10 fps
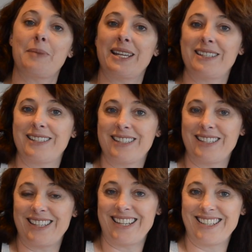pages to
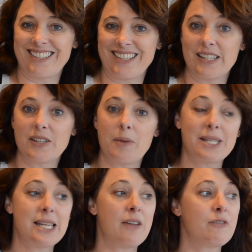stitch. So I
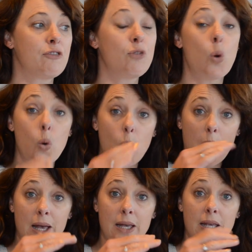must have
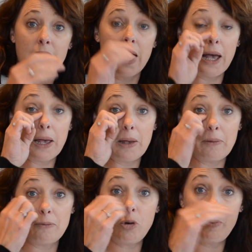four
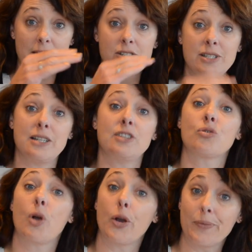pages in each
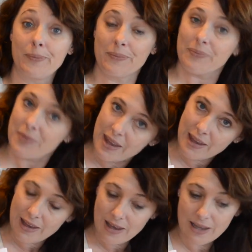row.
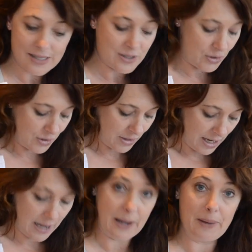So
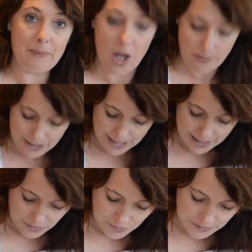I
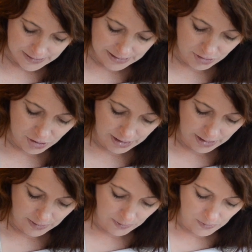plan on
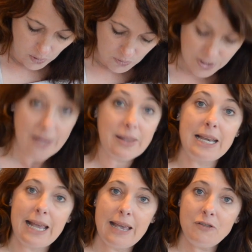stitching all down the
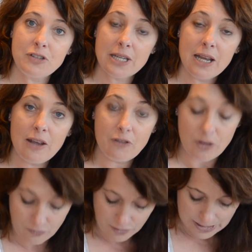left for
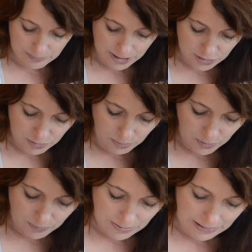the first page. The
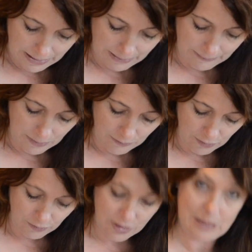bottom of
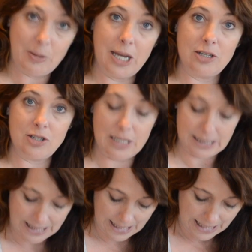the first page
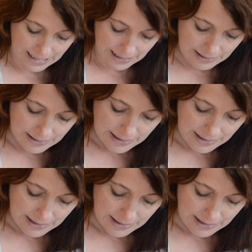is here